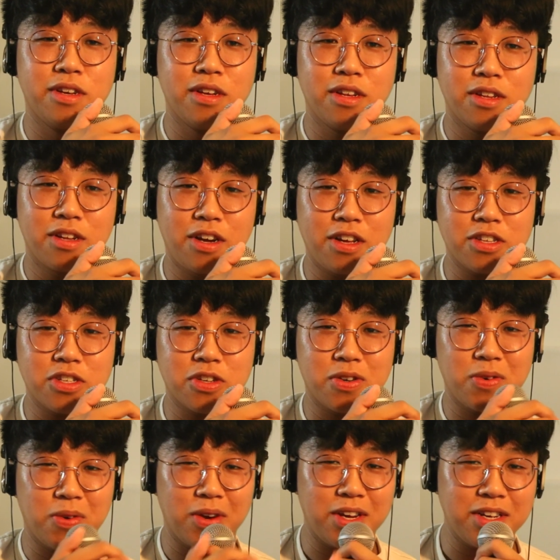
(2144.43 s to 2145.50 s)
That's
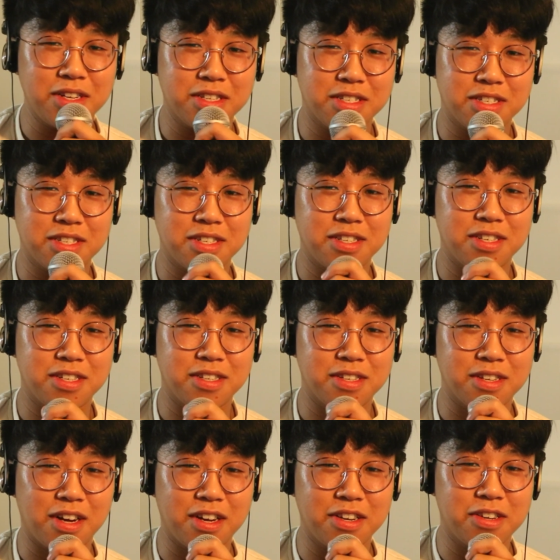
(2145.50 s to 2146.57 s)
crazy!
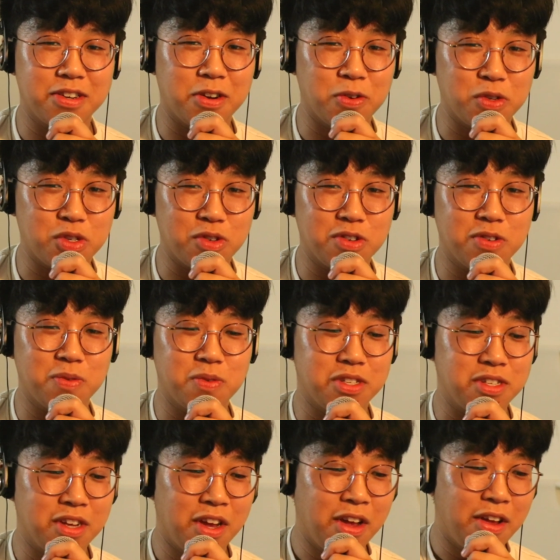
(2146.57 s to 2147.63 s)
I didn't know Twitter
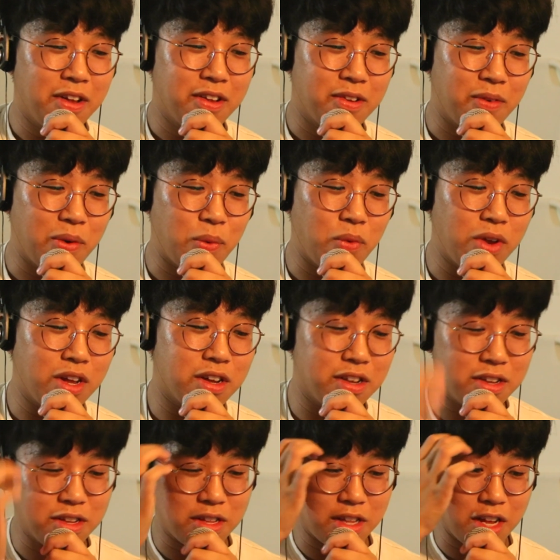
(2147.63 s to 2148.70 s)
was. What?
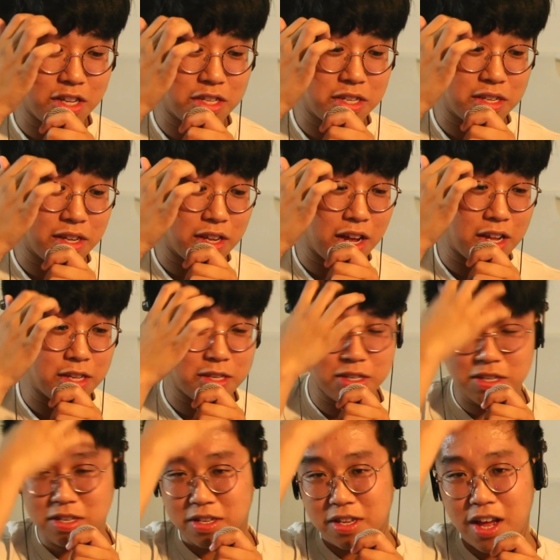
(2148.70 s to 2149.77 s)
That's
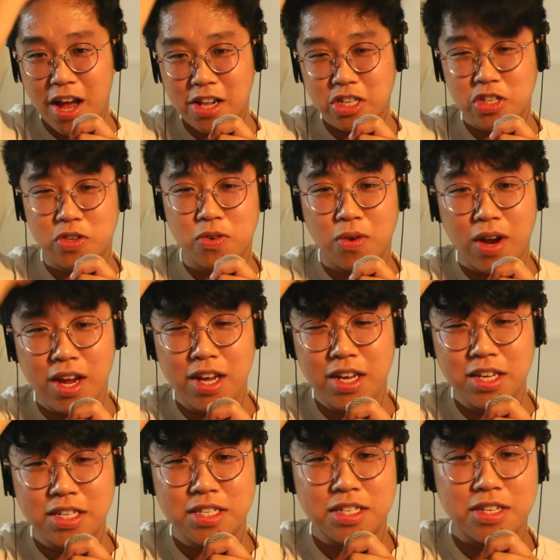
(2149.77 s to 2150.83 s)

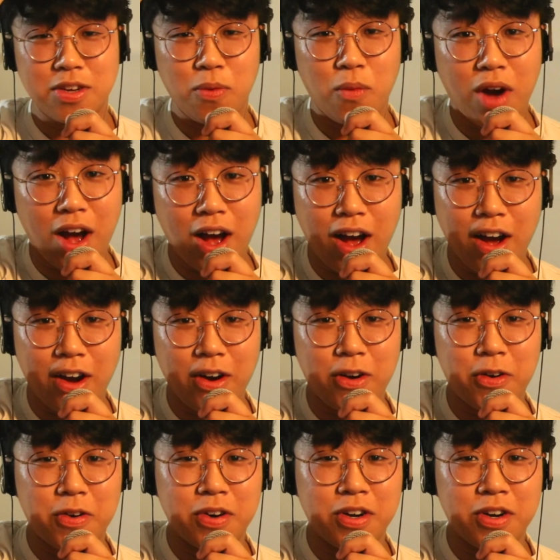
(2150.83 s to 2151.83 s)
crazy! Wow."